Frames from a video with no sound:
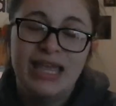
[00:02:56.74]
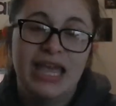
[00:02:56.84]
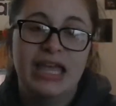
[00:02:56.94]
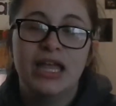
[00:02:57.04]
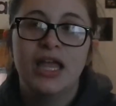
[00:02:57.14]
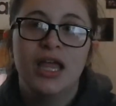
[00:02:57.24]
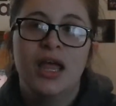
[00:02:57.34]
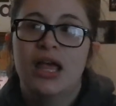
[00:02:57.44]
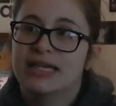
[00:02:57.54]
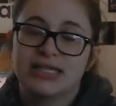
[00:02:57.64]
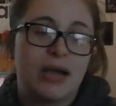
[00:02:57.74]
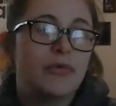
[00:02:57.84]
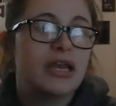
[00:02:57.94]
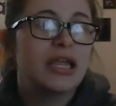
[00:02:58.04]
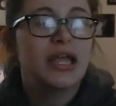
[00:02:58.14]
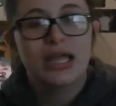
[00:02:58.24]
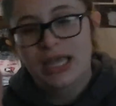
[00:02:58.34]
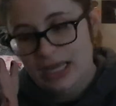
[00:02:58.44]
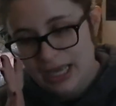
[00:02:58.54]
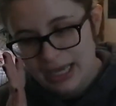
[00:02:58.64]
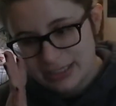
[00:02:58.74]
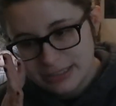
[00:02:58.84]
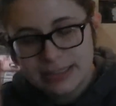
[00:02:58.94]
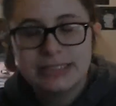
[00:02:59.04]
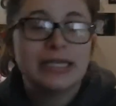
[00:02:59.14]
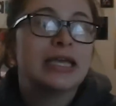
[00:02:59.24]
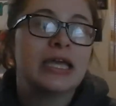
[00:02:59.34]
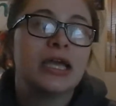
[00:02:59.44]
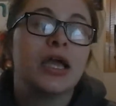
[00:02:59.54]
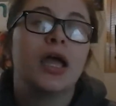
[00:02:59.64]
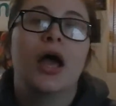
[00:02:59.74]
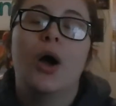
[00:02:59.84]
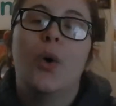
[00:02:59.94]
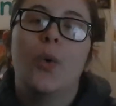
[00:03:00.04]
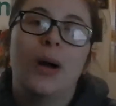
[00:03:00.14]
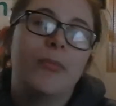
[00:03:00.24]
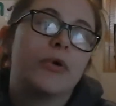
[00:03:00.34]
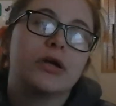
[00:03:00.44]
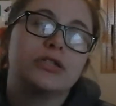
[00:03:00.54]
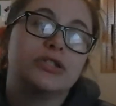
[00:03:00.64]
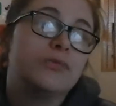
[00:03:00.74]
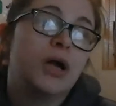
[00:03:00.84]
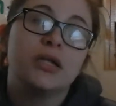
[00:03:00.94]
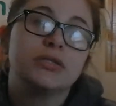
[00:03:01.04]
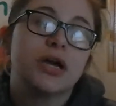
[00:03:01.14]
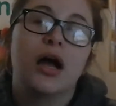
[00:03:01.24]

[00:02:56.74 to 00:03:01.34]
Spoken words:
It has comedy, it has singing, what more could you want?